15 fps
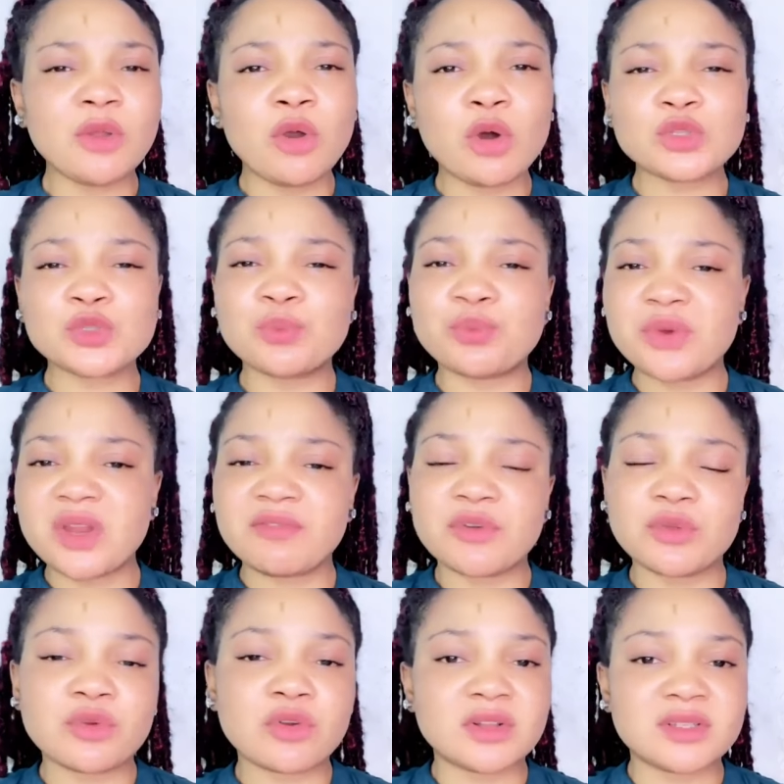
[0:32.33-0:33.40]
or to pray
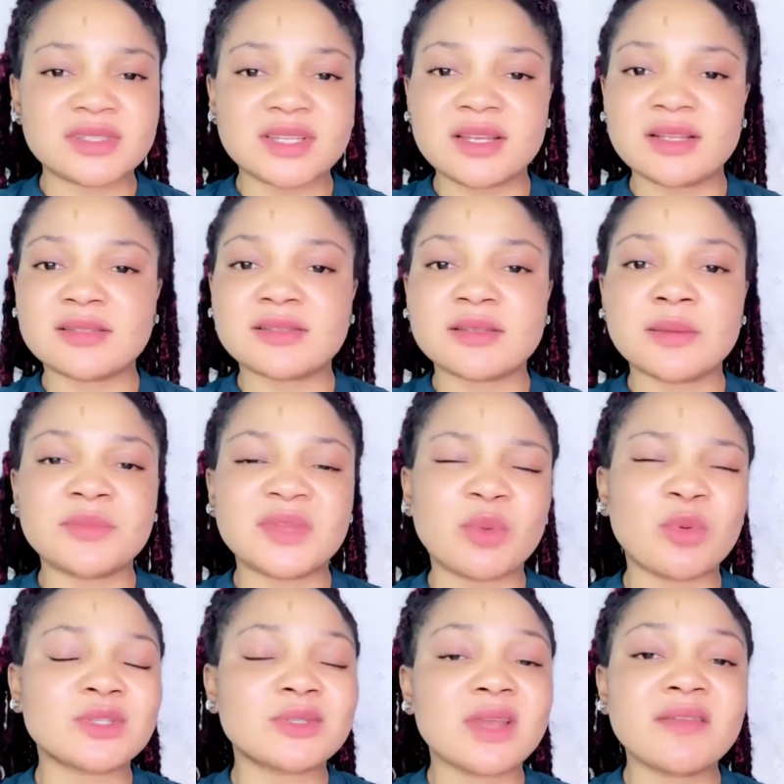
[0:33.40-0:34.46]
for you concerning something.
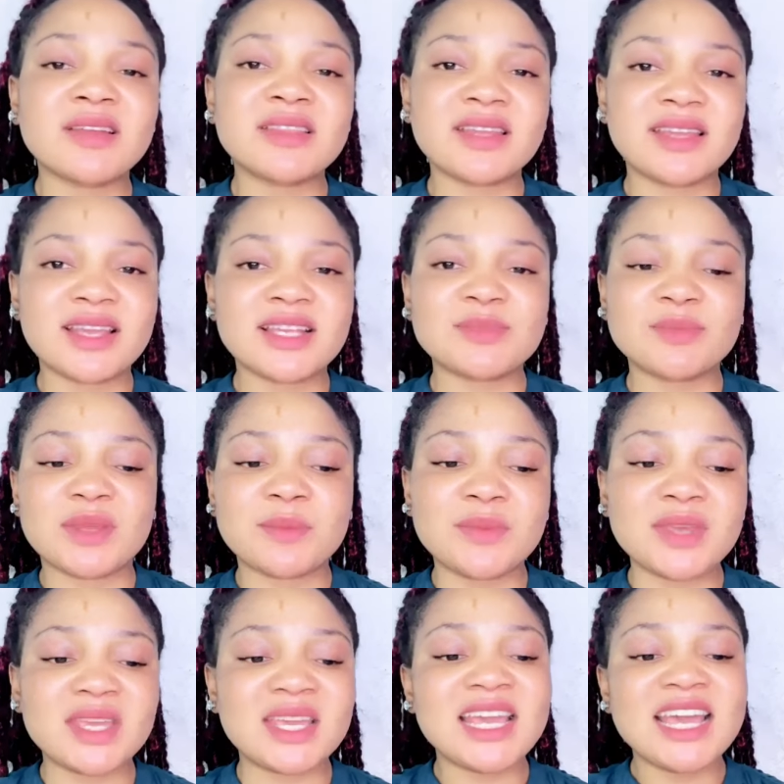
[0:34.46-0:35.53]
Whatsoever the case may
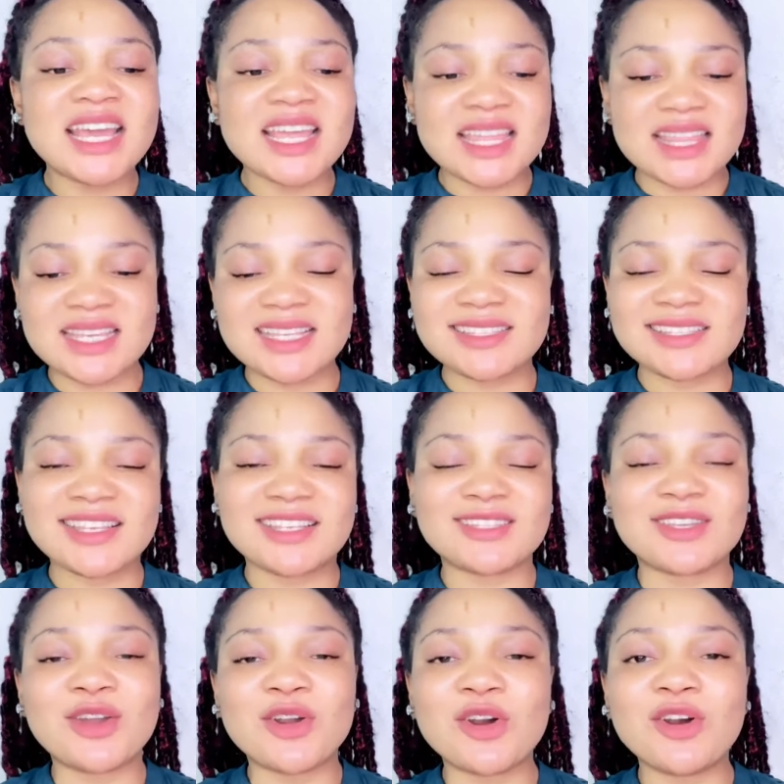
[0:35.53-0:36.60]
be, this
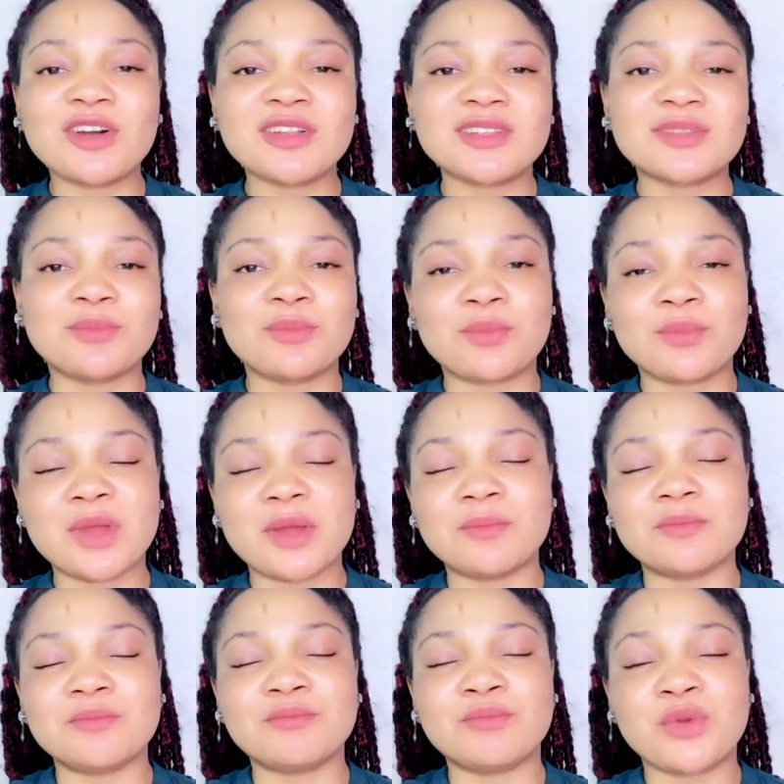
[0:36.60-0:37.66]
is God
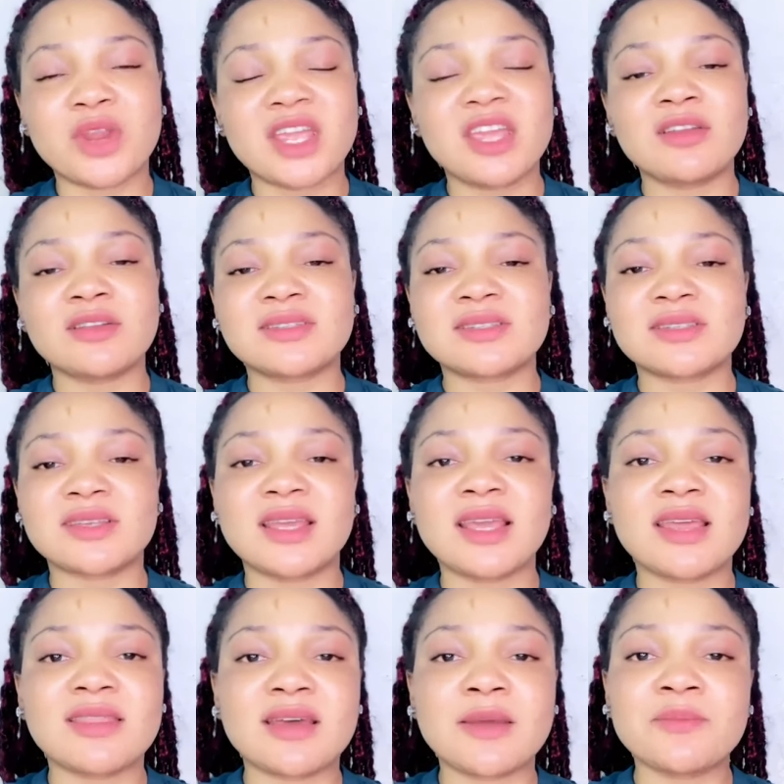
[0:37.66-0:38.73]
bringing us
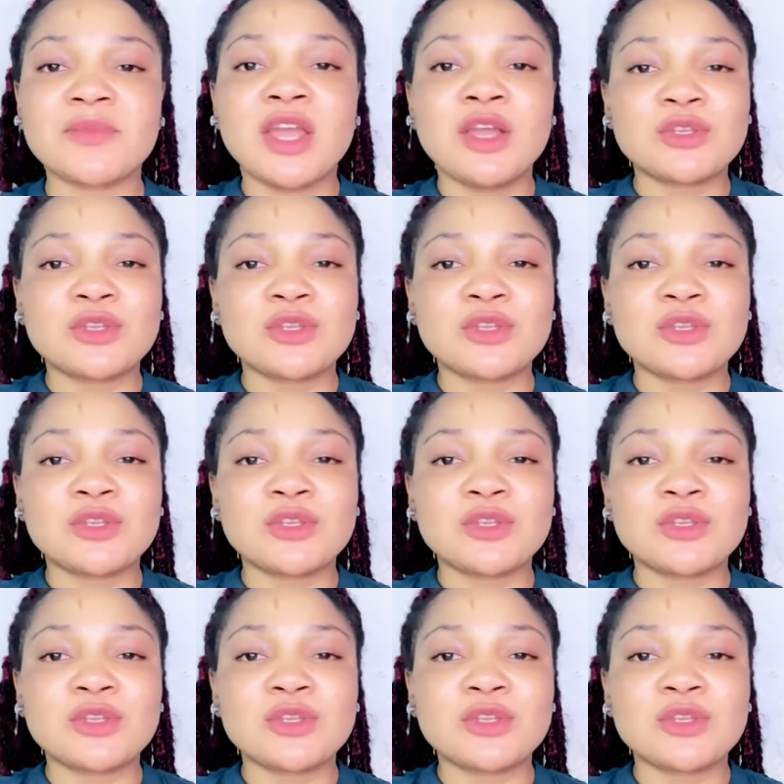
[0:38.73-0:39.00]
together.